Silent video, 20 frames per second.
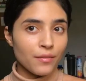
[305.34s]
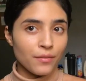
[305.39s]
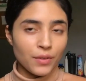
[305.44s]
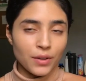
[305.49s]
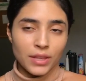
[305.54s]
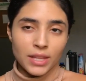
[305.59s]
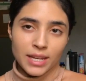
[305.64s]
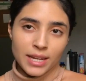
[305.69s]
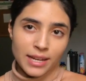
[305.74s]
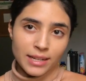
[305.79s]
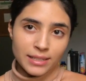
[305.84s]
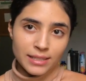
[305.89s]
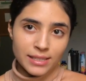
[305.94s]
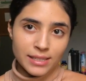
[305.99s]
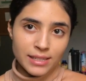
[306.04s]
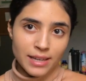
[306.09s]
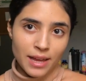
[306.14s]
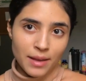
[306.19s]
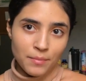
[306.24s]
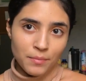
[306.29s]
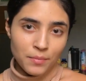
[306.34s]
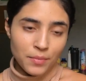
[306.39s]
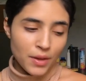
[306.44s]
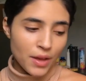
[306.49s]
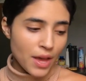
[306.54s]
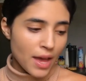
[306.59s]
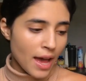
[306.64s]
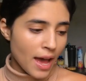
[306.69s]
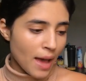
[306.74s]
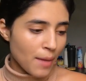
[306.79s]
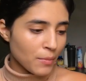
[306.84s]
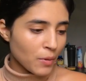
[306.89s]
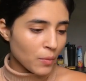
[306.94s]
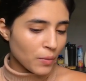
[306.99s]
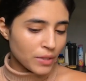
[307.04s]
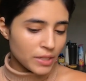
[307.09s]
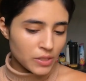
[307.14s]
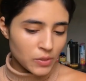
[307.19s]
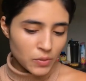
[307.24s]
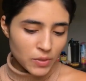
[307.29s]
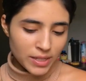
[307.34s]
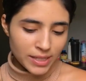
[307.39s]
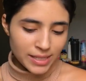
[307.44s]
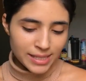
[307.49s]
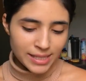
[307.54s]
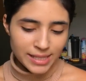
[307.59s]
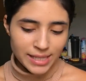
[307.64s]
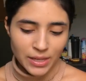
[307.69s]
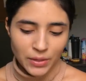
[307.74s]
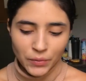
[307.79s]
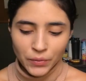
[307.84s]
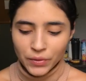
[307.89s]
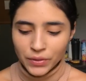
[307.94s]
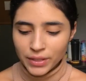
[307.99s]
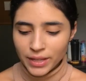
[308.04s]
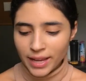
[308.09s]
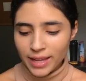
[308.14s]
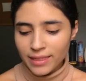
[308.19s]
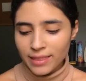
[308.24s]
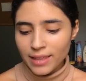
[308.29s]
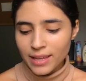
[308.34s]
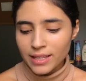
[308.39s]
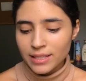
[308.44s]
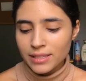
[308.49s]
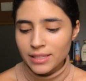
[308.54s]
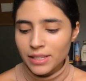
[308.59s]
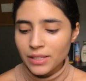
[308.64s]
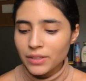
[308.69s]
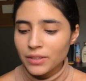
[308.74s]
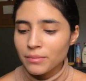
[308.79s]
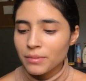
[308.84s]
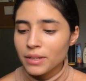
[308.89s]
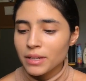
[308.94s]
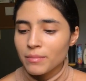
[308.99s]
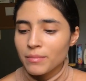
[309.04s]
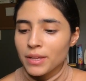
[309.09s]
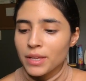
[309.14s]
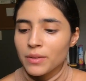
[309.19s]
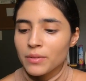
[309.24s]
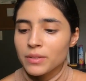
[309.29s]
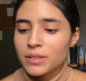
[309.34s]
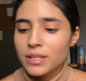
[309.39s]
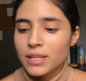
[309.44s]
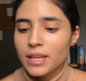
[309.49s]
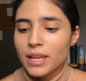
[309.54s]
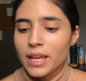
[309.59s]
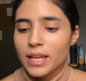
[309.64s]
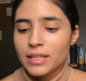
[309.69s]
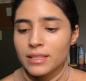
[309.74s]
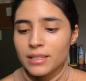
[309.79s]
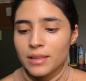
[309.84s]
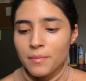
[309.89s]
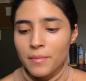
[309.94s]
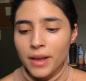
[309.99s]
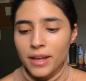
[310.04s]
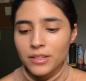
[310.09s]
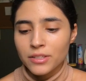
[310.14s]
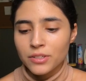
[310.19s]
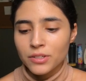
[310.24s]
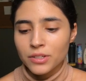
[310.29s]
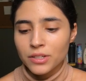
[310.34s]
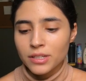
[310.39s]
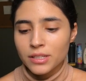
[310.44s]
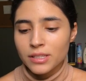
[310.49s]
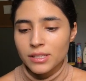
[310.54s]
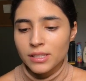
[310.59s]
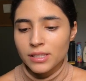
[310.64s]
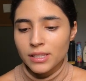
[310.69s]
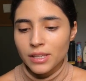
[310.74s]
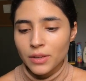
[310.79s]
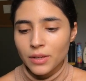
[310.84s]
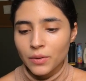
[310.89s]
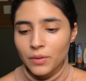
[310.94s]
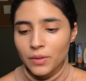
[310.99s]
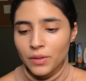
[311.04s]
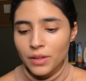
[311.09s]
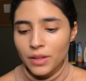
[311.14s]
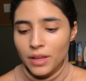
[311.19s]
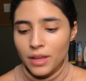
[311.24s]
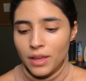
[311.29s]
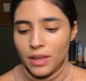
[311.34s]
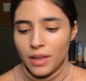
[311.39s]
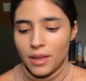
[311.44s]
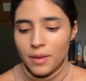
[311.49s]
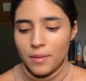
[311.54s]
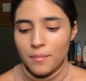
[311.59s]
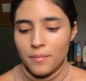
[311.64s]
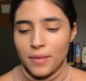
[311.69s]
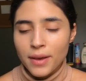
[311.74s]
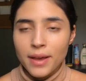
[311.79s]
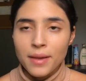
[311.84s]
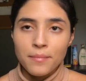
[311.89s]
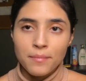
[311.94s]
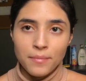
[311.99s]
For the next step, I'm going to conceal, and the concealer I'm going to be using is the Master Conceal by